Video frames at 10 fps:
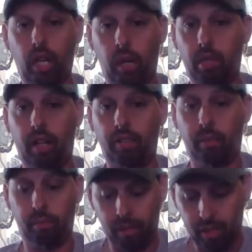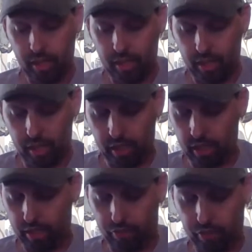couple of them.
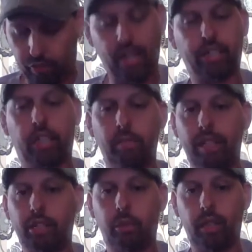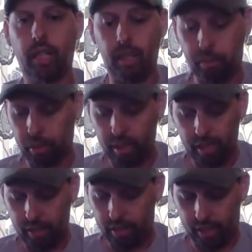If you're afraid you're going to mess one up,
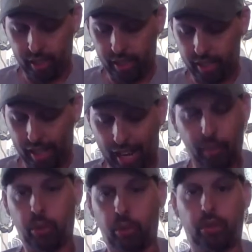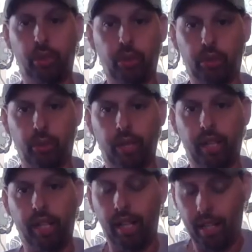then I would order 2 or 3.